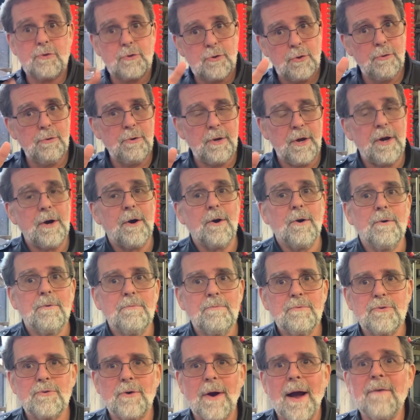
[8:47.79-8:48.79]
2-year
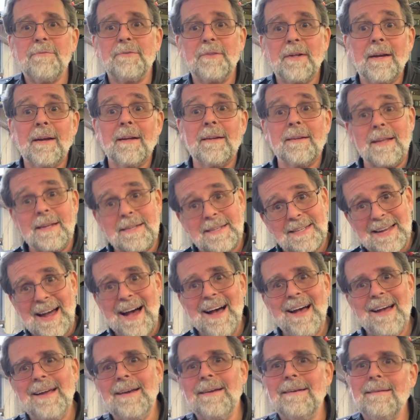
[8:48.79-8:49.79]
drafting and
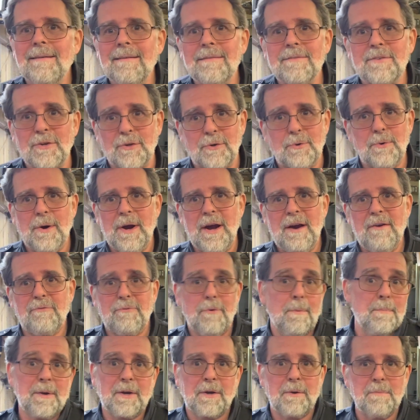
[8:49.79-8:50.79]
design degree
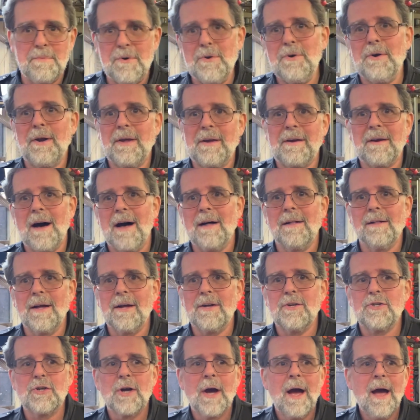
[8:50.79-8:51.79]
from a community
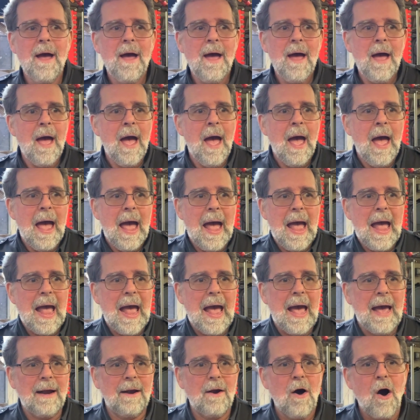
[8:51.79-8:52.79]
college.
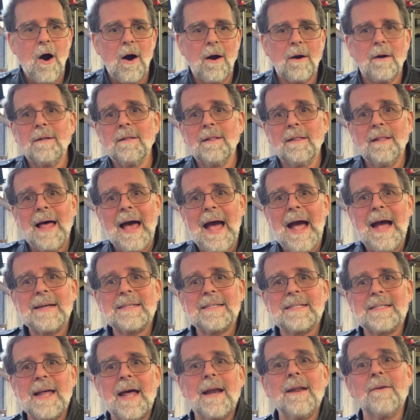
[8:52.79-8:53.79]
And our
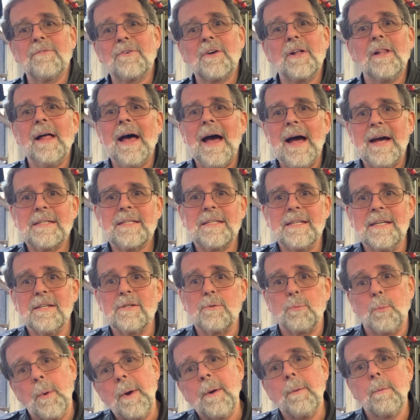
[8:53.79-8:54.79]
last set of
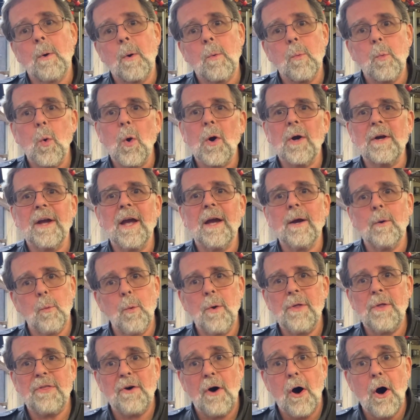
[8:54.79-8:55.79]
classes, we were working
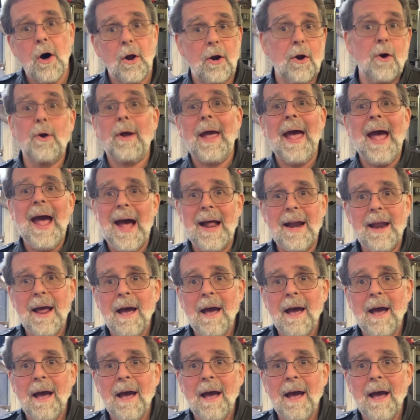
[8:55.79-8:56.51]
with AutoCAD.